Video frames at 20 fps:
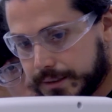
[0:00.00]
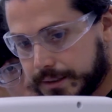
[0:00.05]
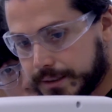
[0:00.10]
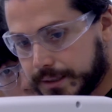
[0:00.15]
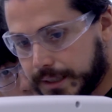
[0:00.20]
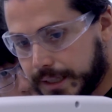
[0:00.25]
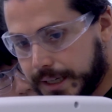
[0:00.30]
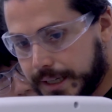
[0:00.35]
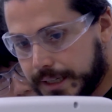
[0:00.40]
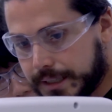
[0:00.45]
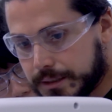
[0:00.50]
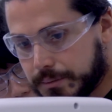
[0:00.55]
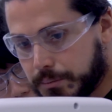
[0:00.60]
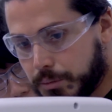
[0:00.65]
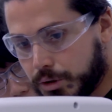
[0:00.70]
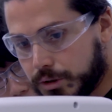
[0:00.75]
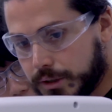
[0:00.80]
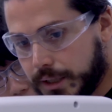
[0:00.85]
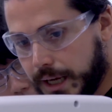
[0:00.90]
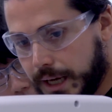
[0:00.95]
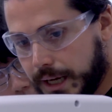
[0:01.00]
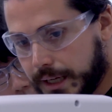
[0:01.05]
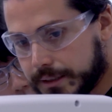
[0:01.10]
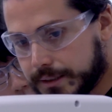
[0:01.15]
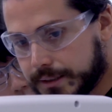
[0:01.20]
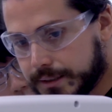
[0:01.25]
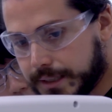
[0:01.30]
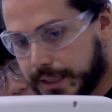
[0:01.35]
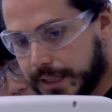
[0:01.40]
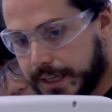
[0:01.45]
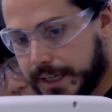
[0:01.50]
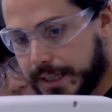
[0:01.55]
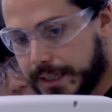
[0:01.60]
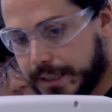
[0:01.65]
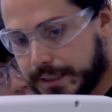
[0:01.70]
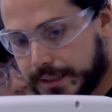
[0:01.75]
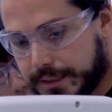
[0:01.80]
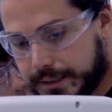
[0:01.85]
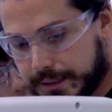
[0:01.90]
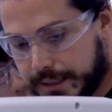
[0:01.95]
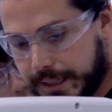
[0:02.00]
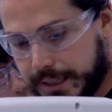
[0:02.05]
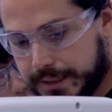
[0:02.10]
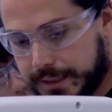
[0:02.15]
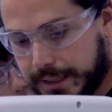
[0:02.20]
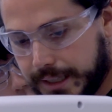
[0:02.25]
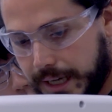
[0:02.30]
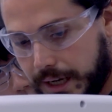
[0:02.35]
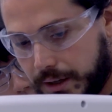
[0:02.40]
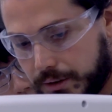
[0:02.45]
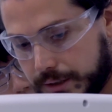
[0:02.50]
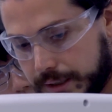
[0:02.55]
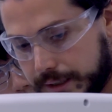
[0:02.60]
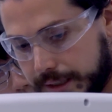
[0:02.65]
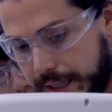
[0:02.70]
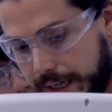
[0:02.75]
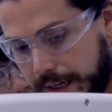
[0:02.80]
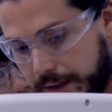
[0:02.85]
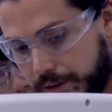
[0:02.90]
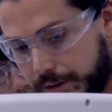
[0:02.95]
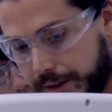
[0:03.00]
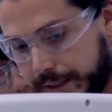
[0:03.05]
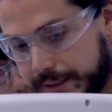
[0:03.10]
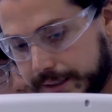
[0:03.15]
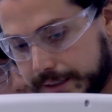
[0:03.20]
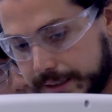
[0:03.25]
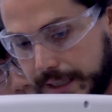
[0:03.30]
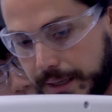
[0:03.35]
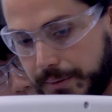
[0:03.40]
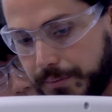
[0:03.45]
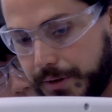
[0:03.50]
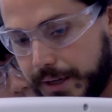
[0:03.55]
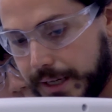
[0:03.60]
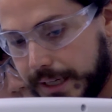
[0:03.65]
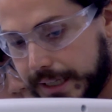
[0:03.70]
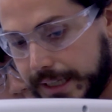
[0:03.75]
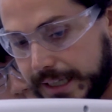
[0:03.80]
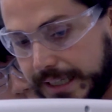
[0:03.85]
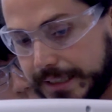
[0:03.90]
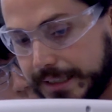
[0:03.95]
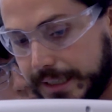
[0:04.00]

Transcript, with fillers: the possibility of studying um, regeneration in a